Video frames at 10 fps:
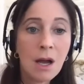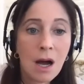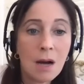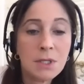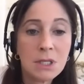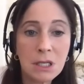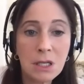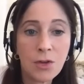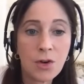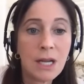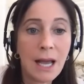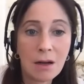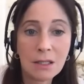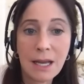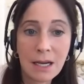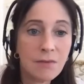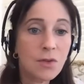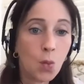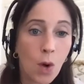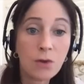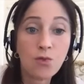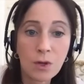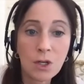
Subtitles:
CD30, ALK negative. You want to, you know,